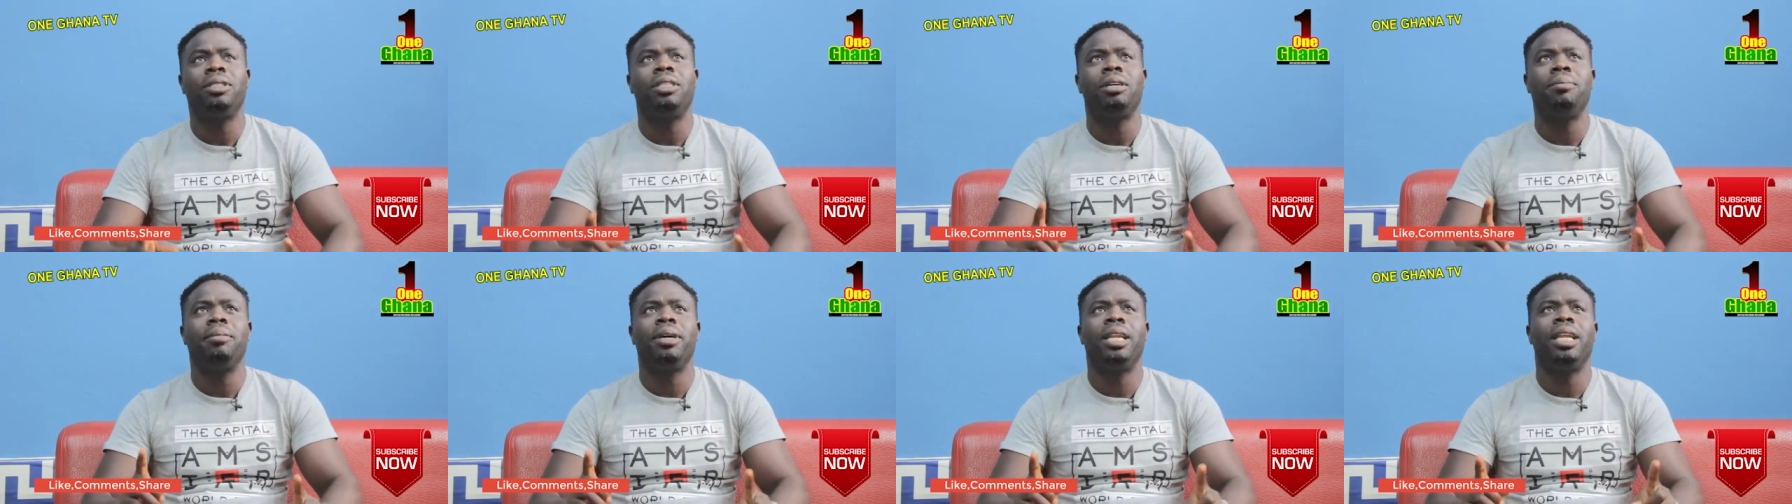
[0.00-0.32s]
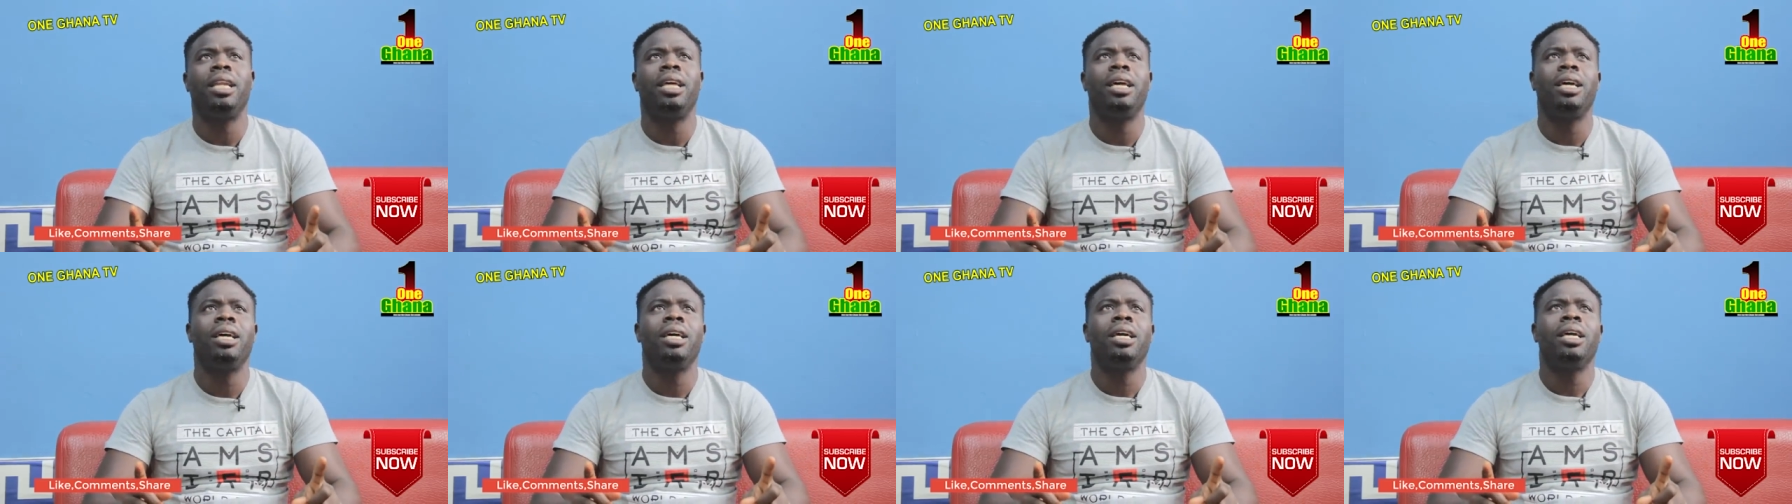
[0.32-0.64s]

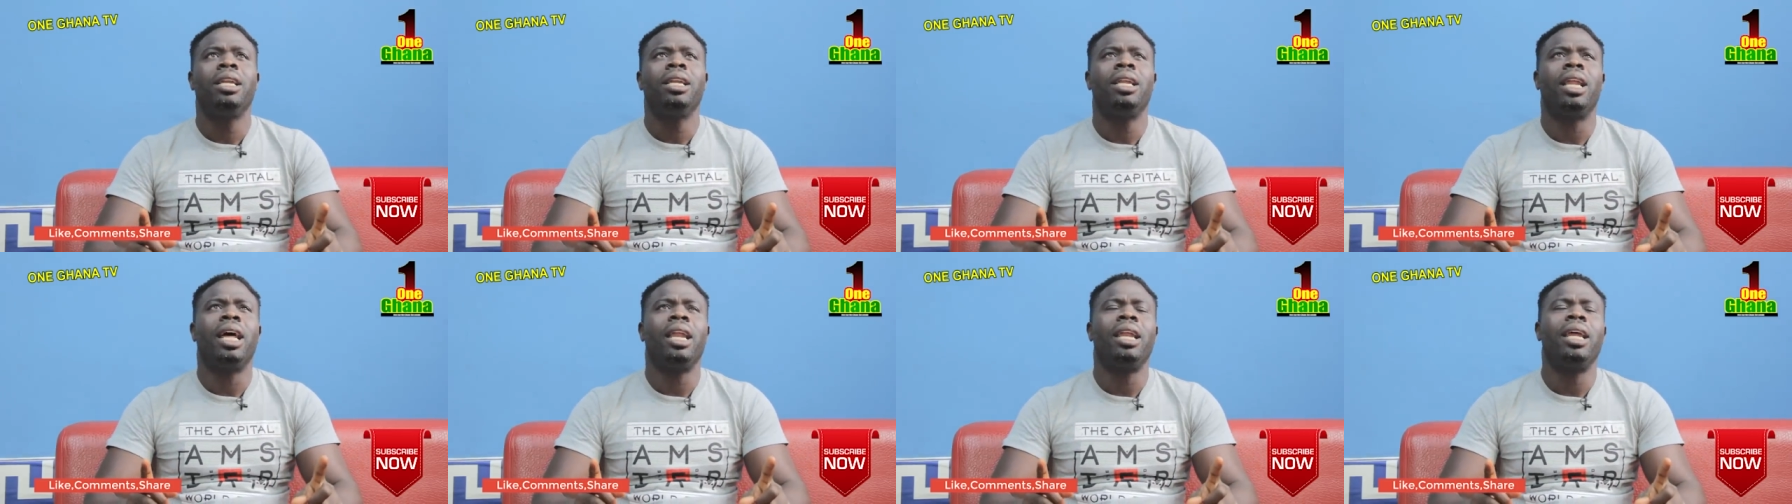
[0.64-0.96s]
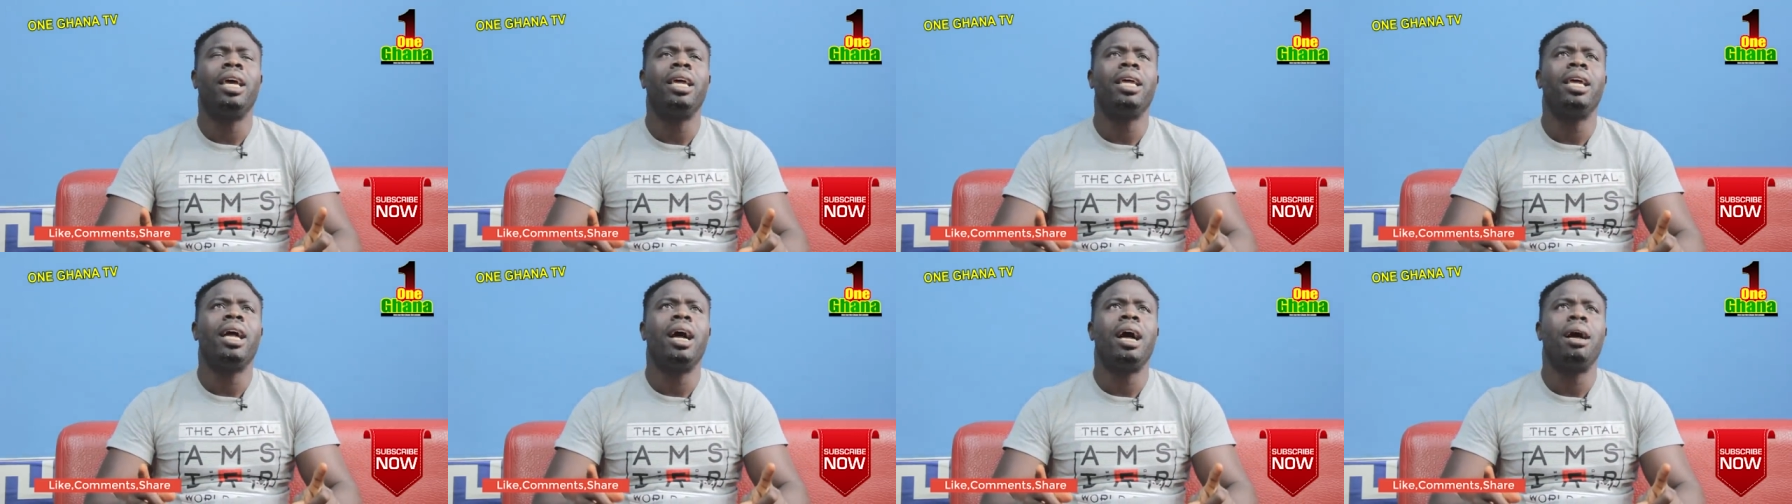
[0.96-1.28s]
Samene,
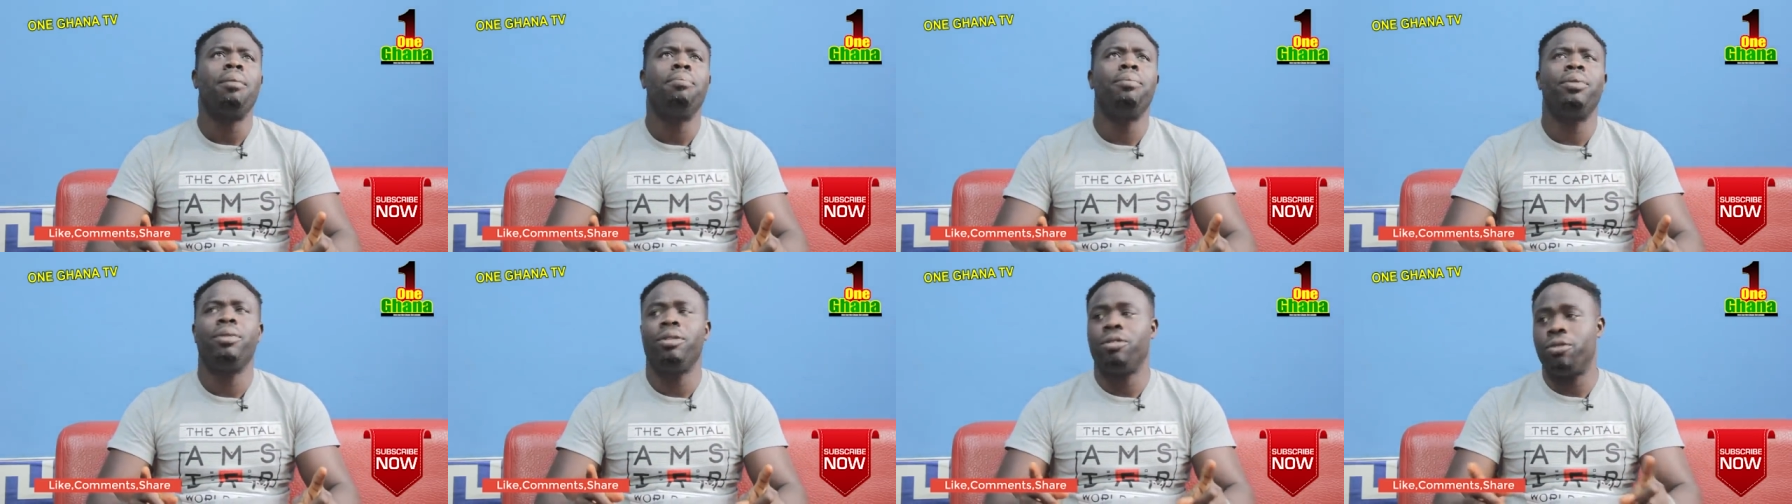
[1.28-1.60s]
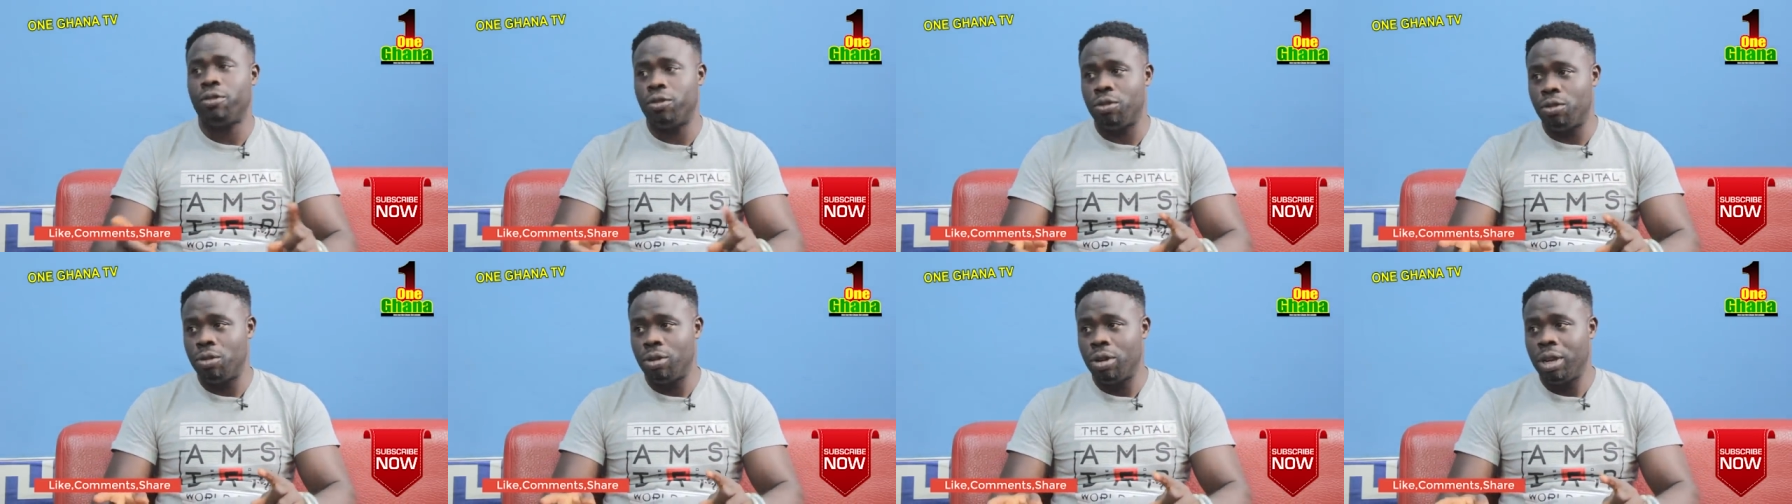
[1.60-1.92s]
Nanaya
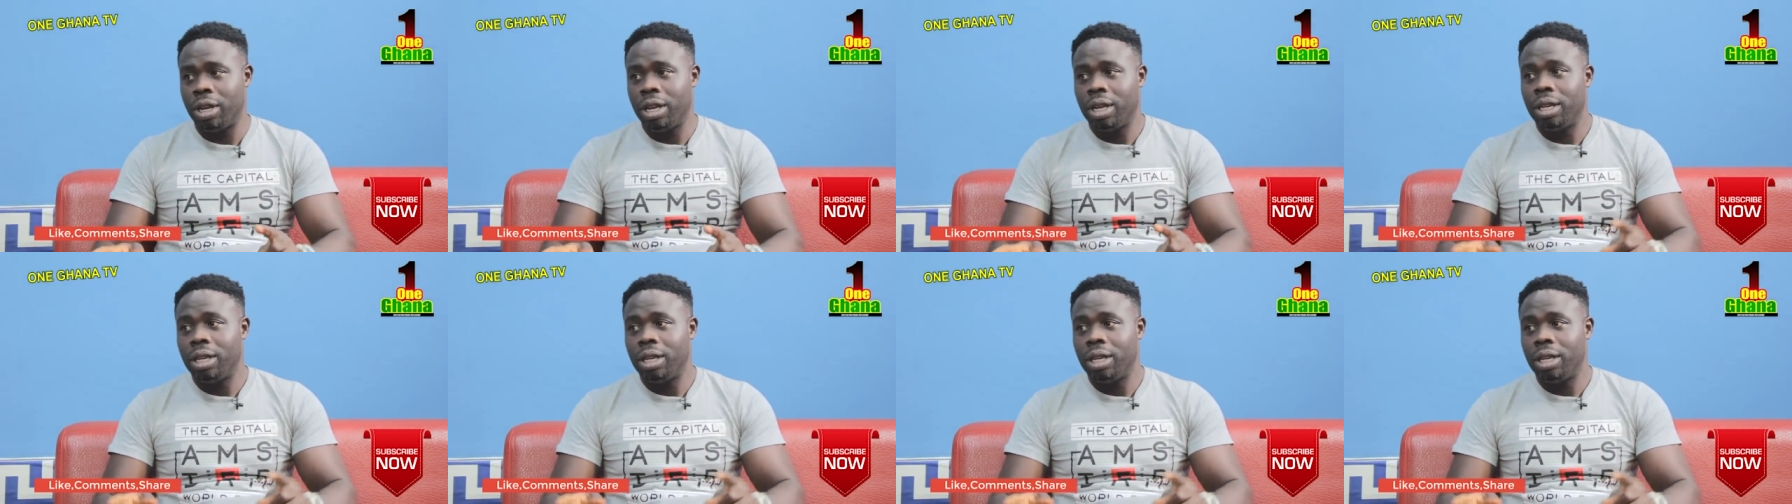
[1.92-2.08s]
Brefo,